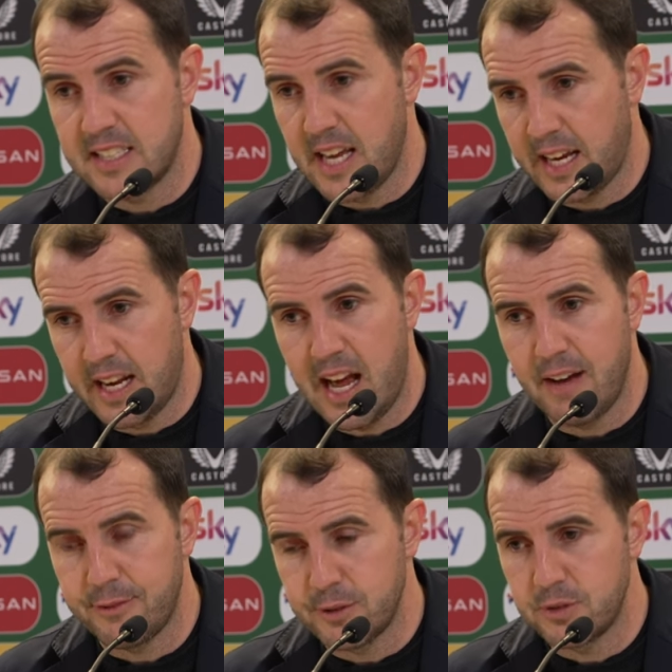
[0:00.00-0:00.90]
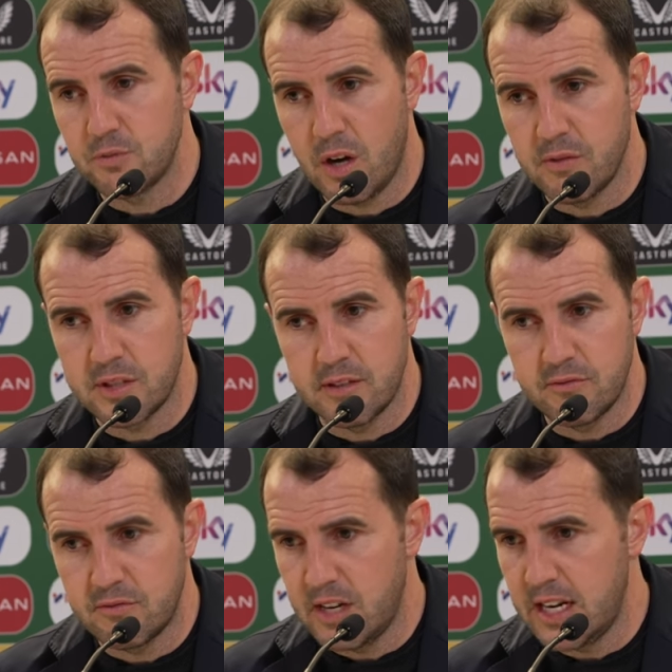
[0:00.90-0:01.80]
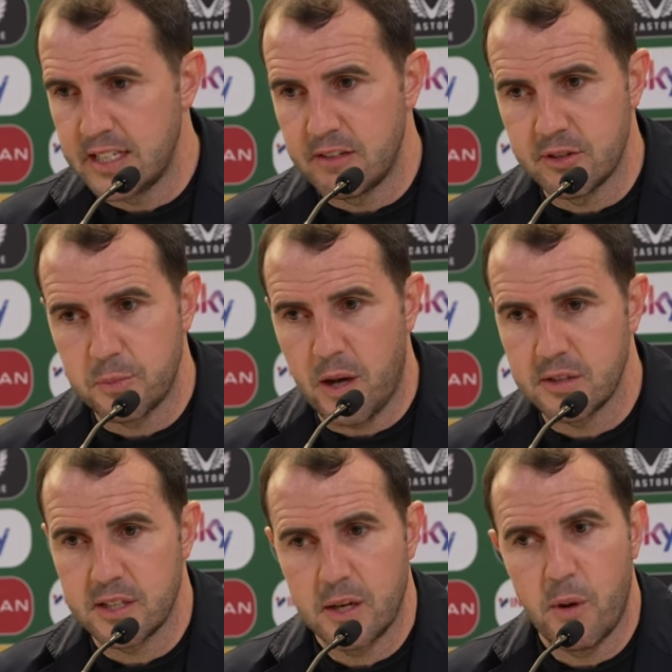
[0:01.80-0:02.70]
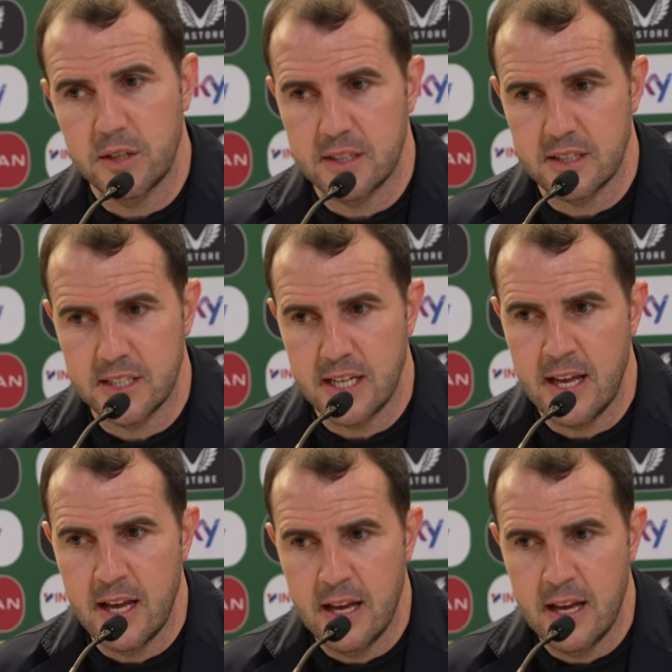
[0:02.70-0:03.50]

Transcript: second half was obviously really the response that I wanted to see